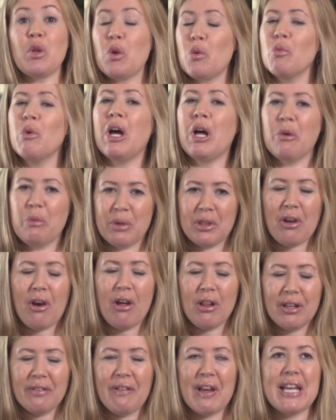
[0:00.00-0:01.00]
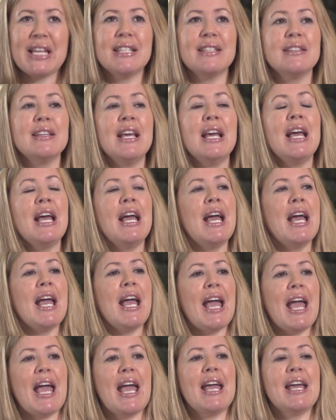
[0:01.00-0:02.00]
well, with all of us.
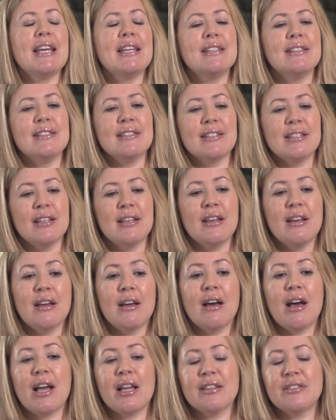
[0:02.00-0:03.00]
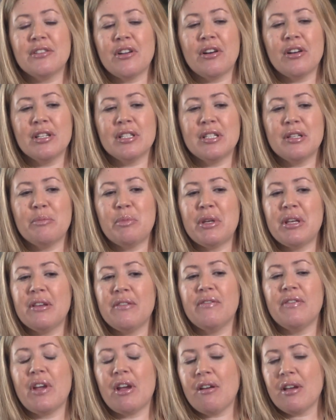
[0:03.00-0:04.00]
And I started to be
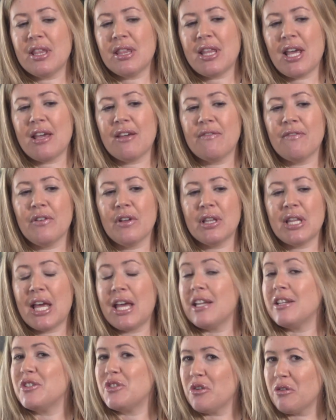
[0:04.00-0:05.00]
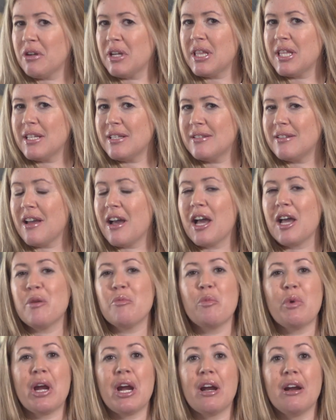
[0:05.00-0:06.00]
very thankful that during this
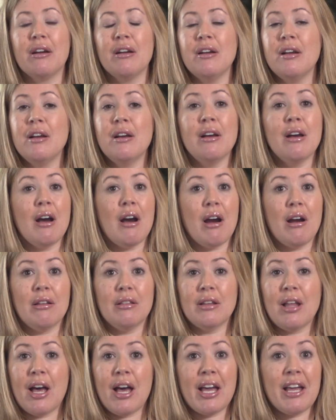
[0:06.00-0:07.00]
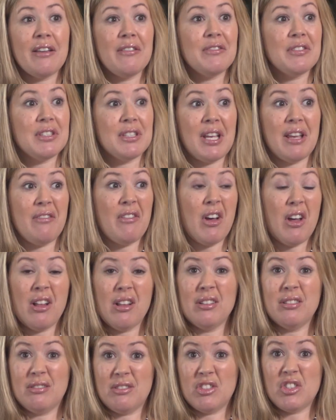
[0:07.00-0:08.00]
time where our lives have
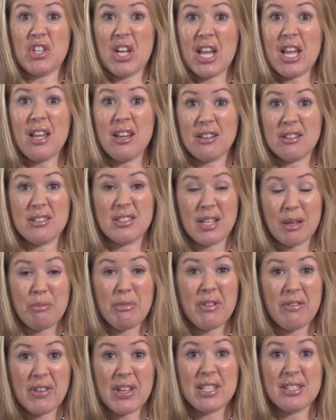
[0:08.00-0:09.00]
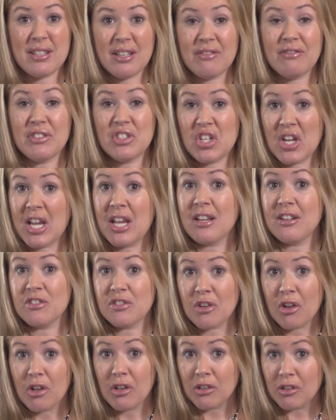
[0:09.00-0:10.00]
all changed, some of us have
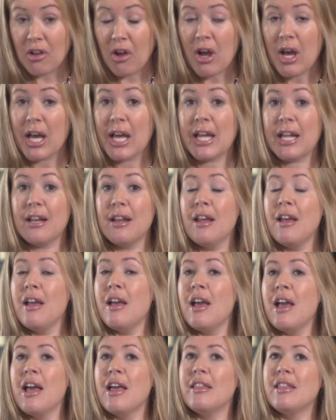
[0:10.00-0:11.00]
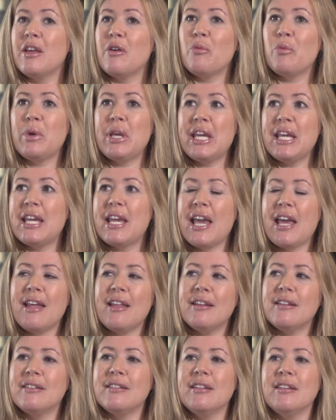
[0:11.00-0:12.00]
changed a lot, that we
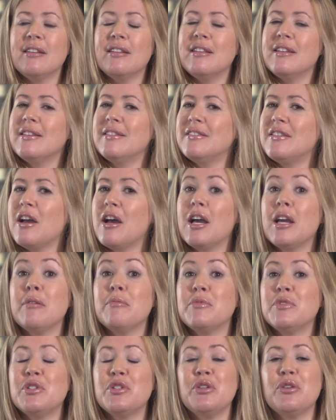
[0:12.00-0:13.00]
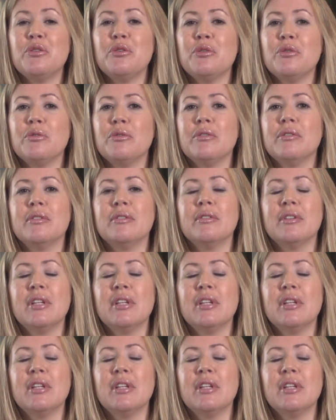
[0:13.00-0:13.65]
get this time to